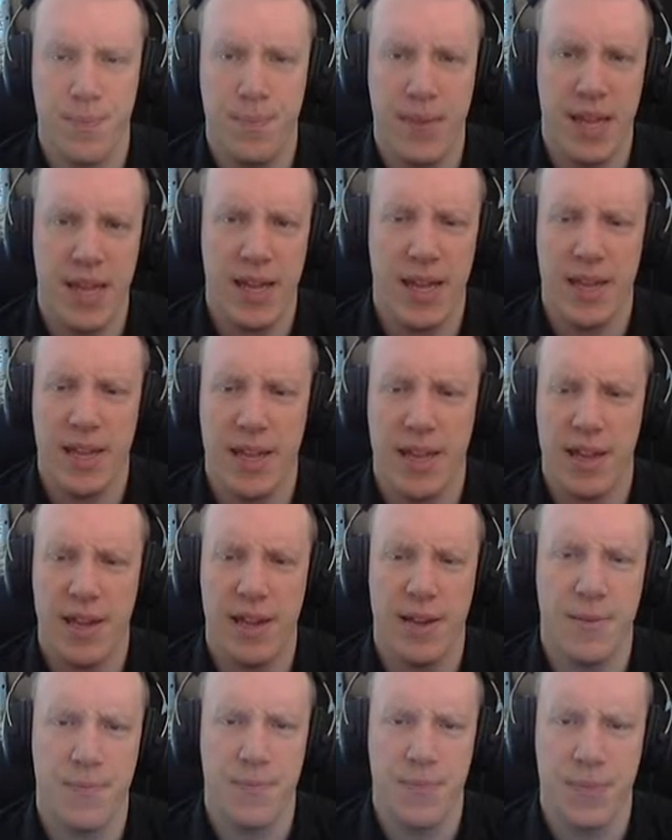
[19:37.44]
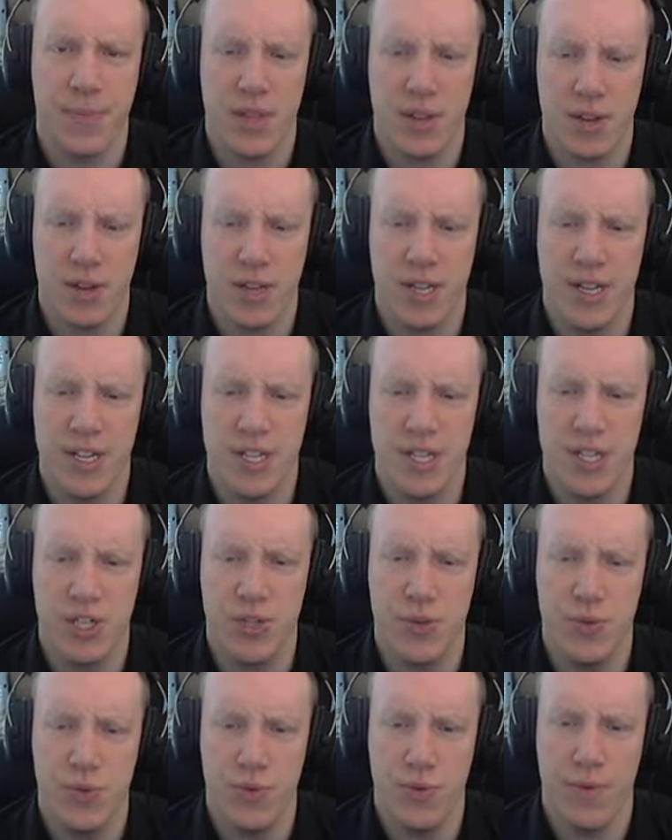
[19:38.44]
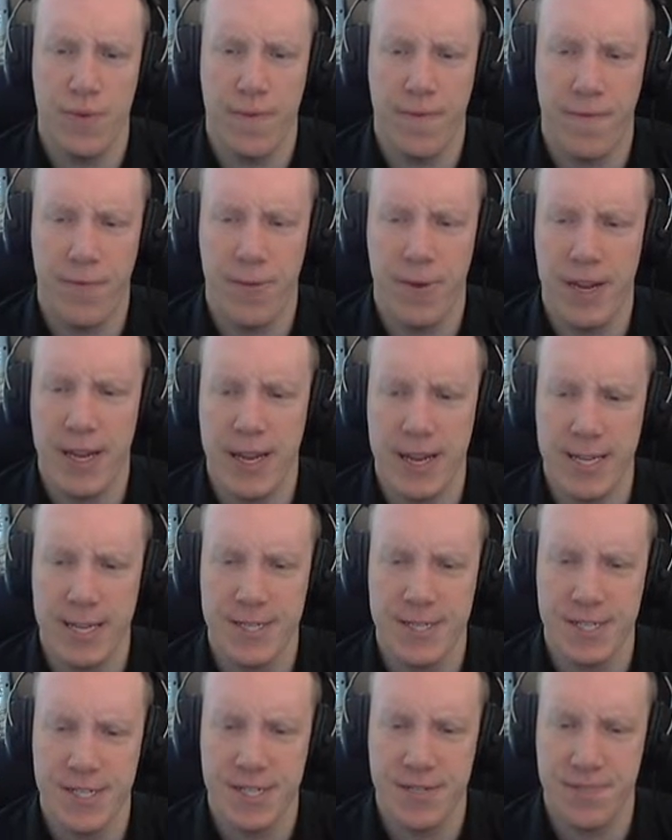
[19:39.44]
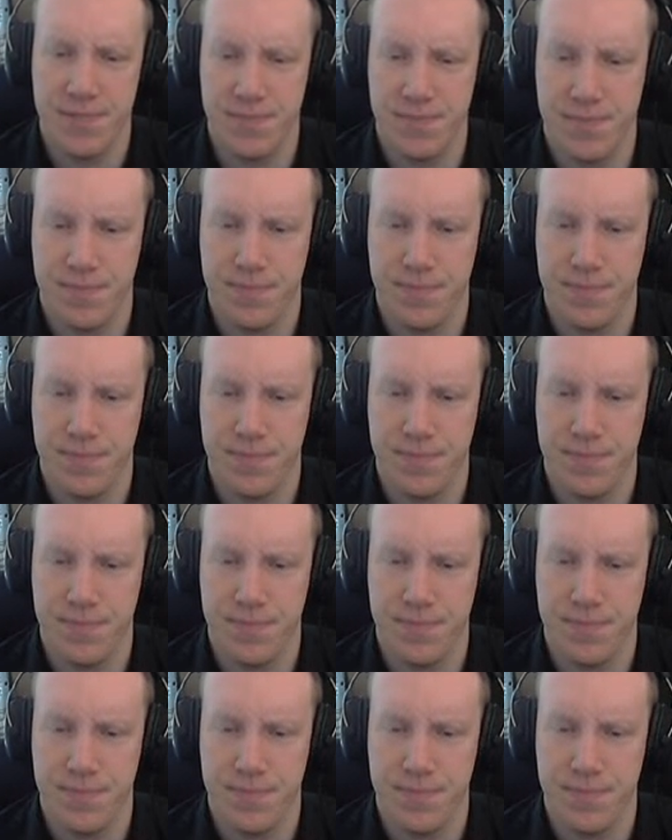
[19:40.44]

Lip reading: being at least 2 or 3 hits.